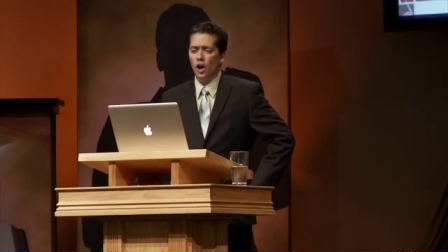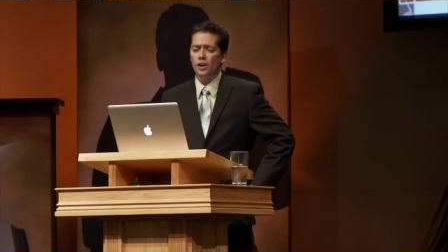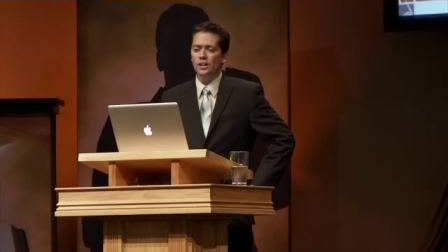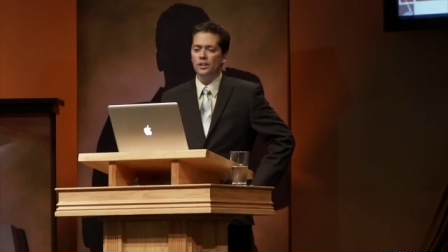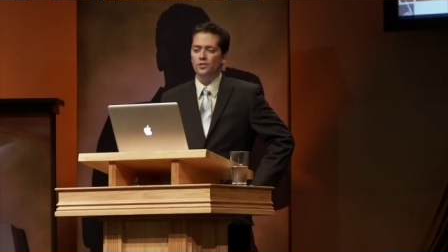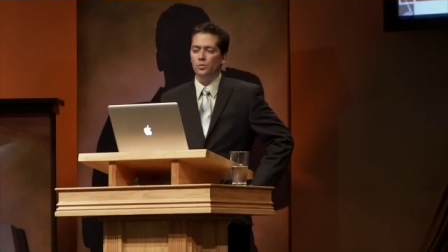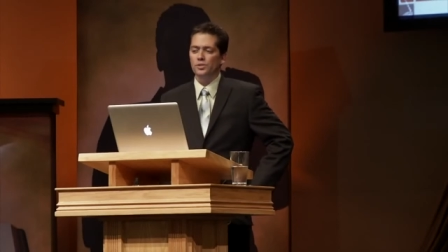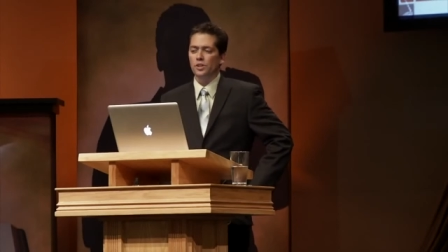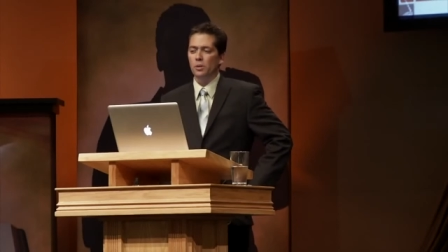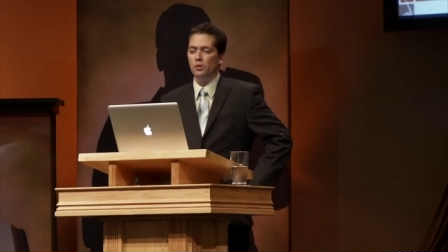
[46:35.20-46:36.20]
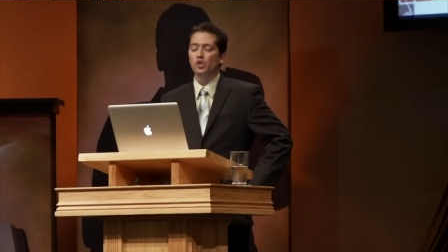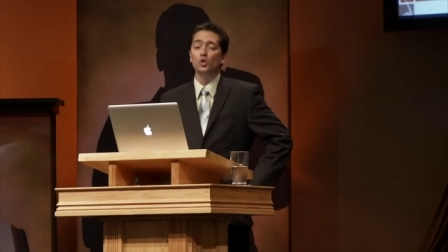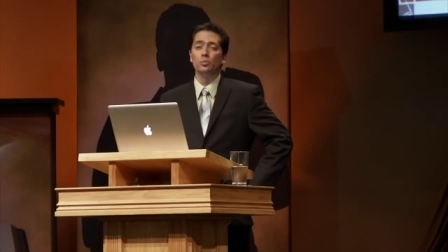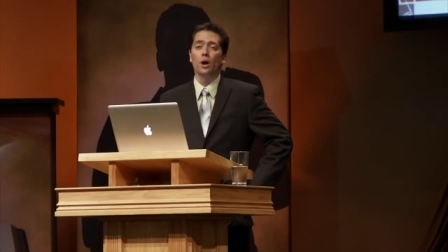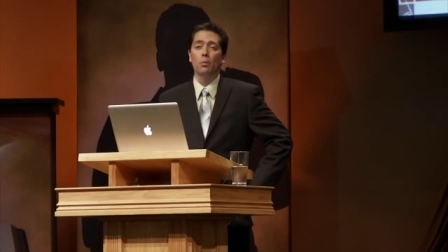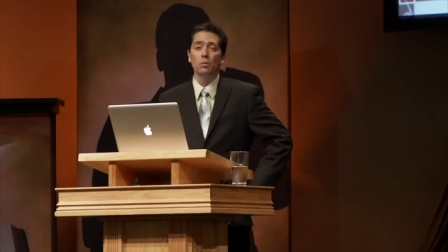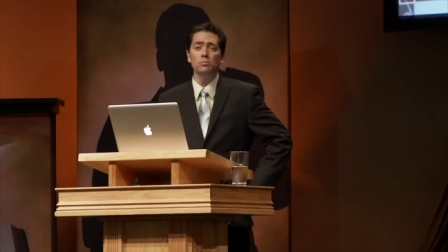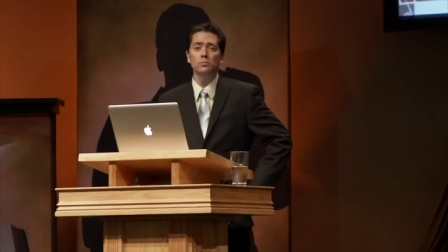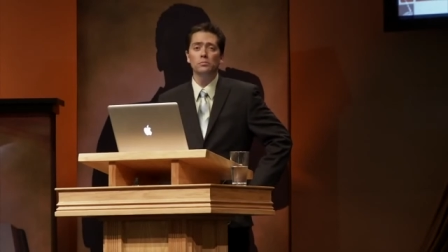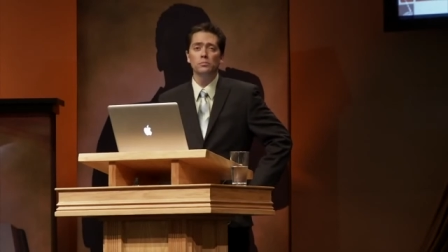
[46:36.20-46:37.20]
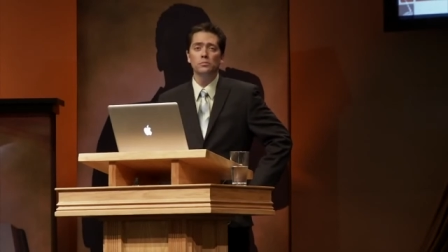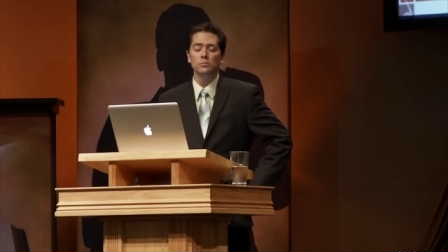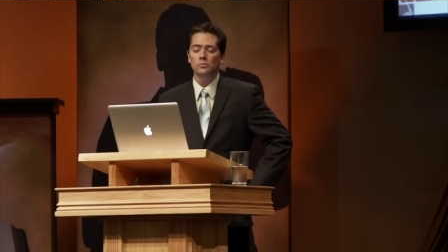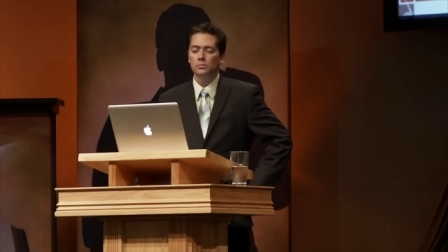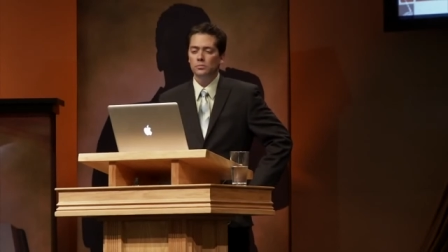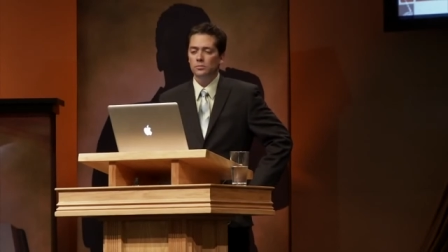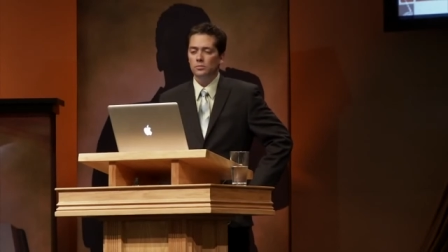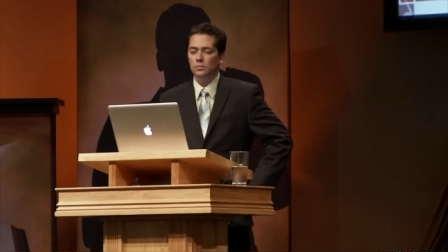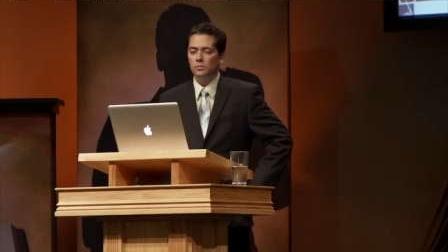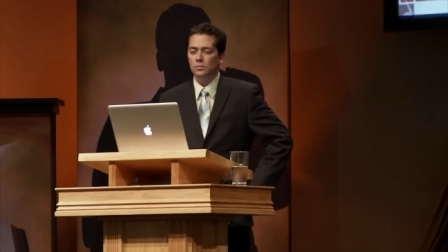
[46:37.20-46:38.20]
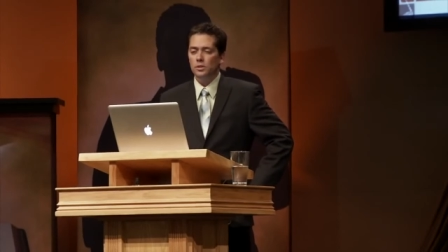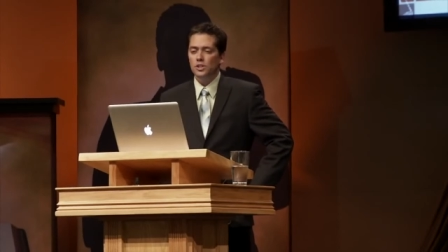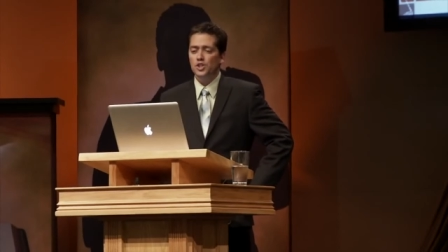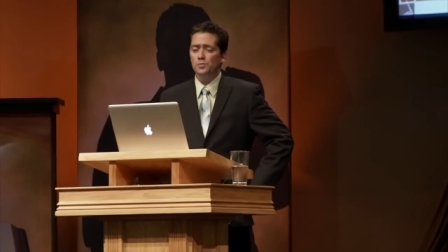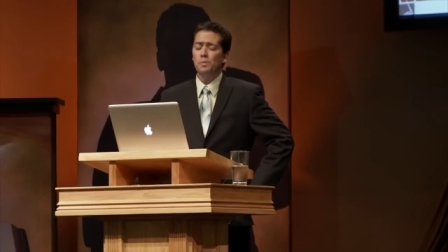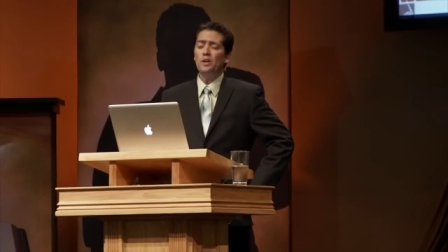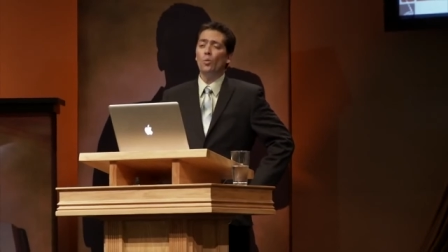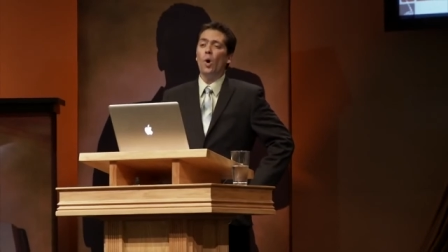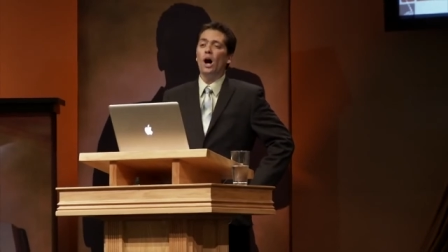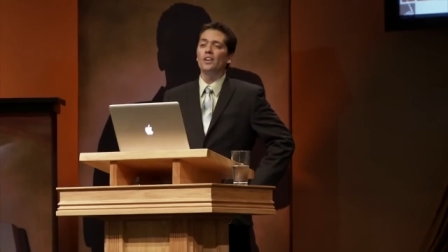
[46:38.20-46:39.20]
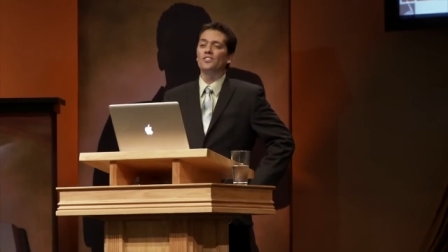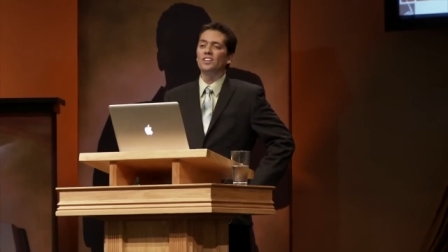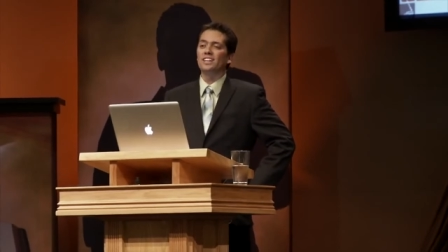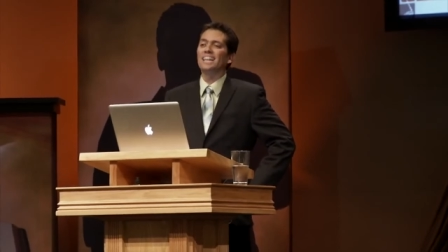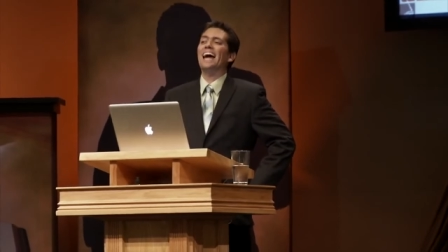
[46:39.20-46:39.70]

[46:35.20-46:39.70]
Tardiness was the number two problem. Spitwads in